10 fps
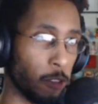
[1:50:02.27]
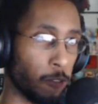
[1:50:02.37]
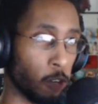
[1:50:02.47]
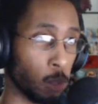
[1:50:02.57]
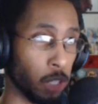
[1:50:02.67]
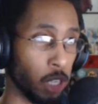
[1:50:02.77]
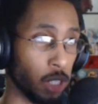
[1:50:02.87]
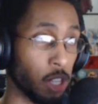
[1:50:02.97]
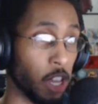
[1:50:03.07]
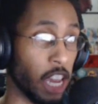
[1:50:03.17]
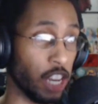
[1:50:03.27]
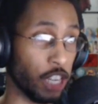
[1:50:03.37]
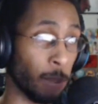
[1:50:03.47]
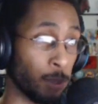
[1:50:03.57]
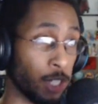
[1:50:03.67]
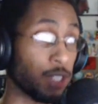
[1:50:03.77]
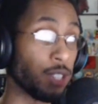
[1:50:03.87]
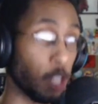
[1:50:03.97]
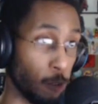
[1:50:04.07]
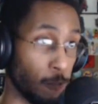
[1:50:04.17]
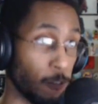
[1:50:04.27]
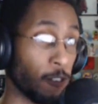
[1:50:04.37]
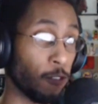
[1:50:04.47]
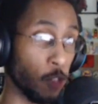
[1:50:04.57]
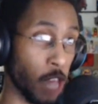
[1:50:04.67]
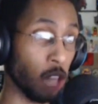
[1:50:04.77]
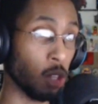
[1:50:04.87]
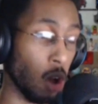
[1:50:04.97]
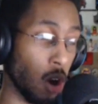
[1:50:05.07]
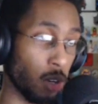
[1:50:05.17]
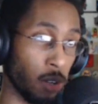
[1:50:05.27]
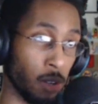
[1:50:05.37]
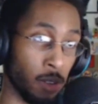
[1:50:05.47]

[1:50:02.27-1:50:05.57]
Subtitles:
it in the first place and kept it safe for that long.